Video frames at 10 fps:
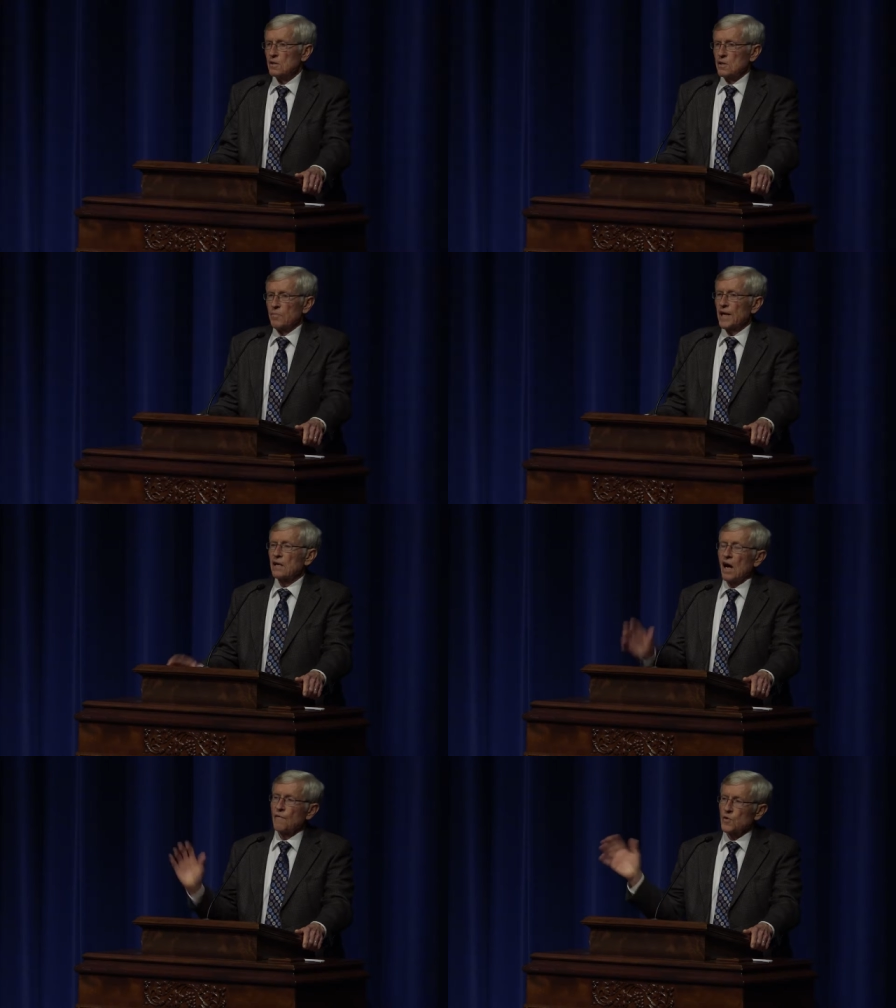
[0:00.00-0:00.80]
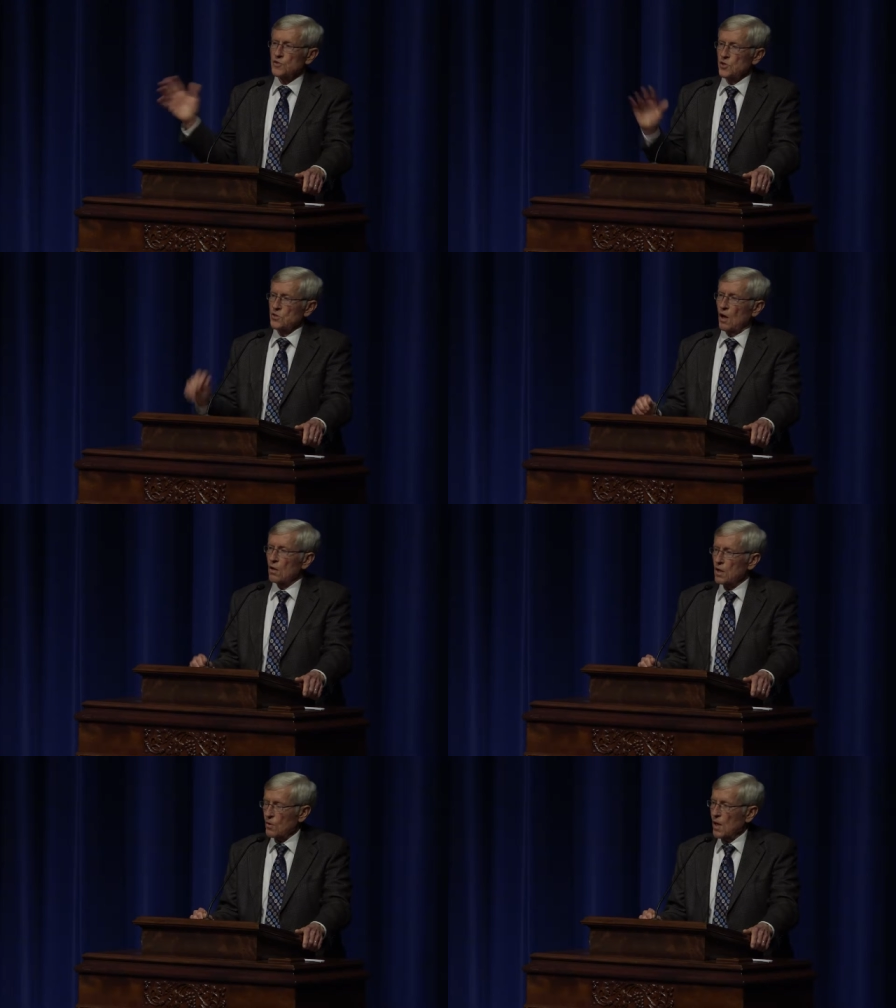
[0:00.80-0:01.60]
The big conferences
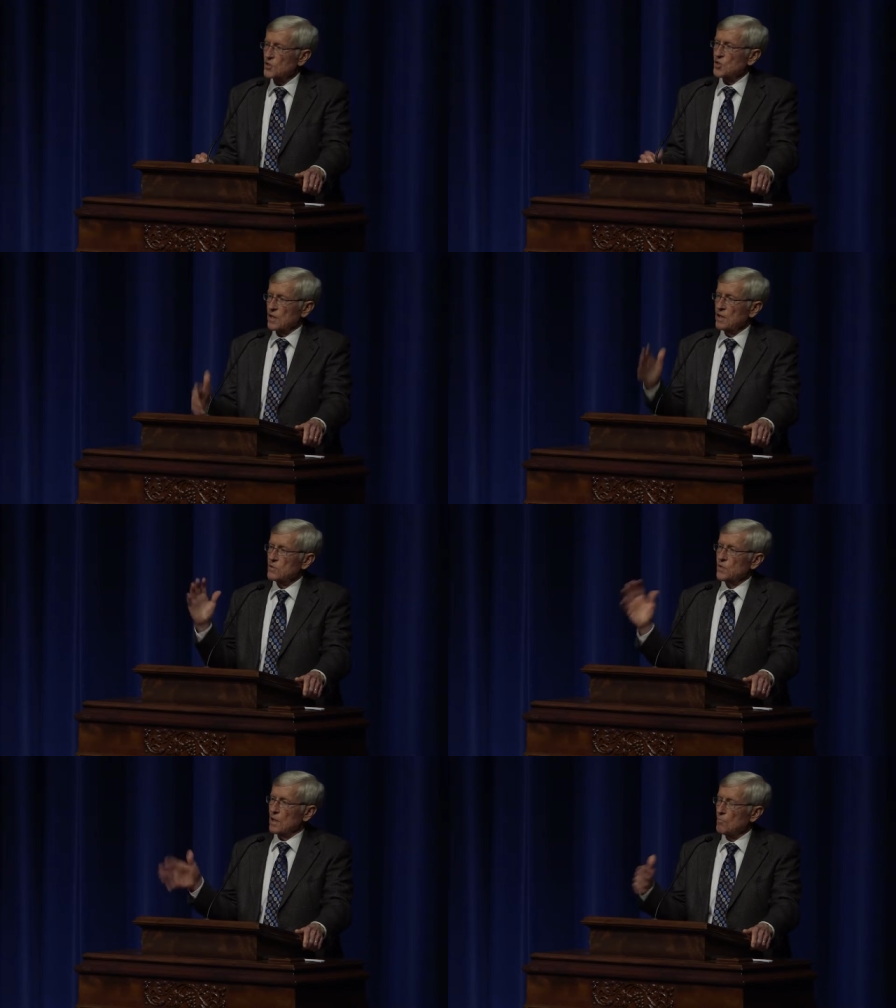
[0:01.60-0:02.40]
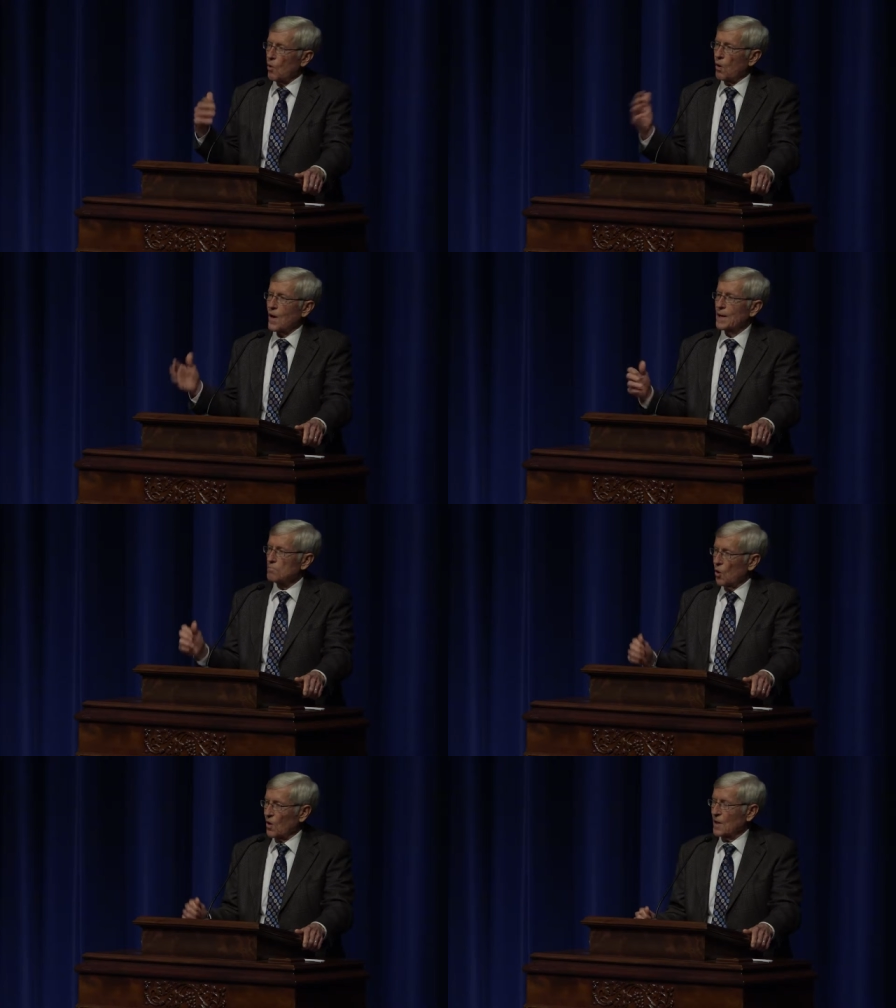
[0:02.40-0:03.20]
all across the country are more
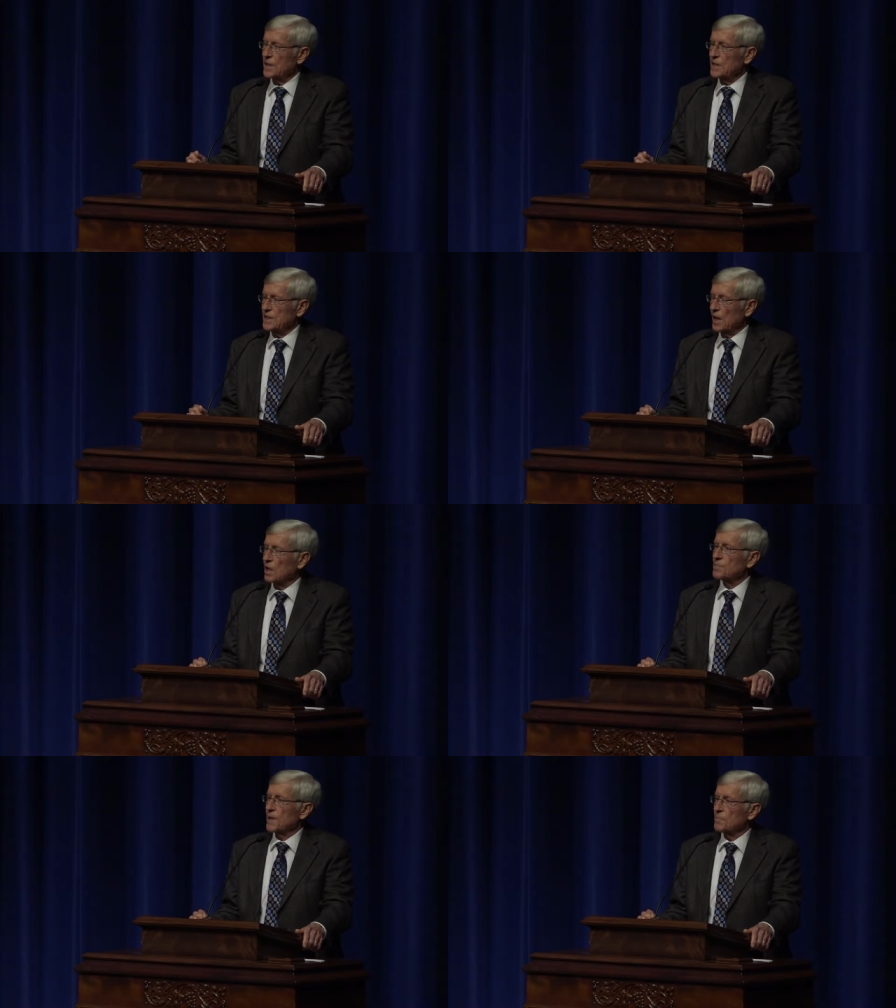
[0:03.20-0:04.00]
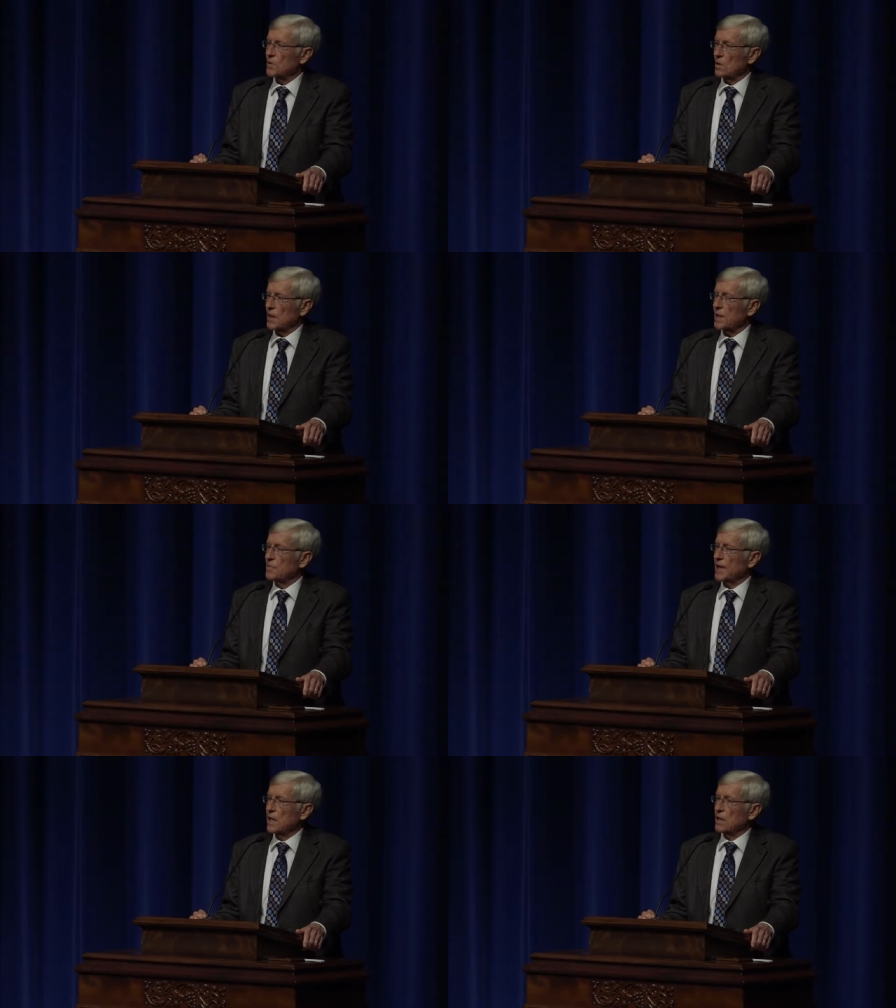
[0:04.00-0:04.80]
and more young people are
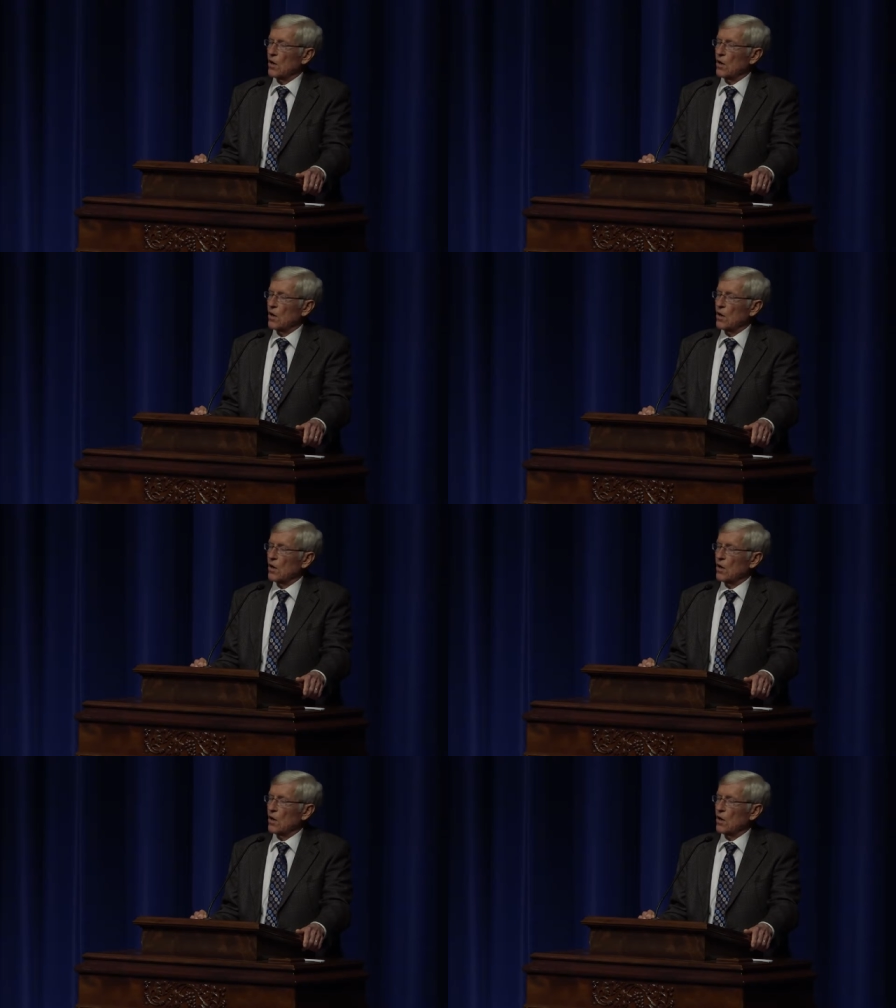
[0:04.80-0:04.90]
coming in.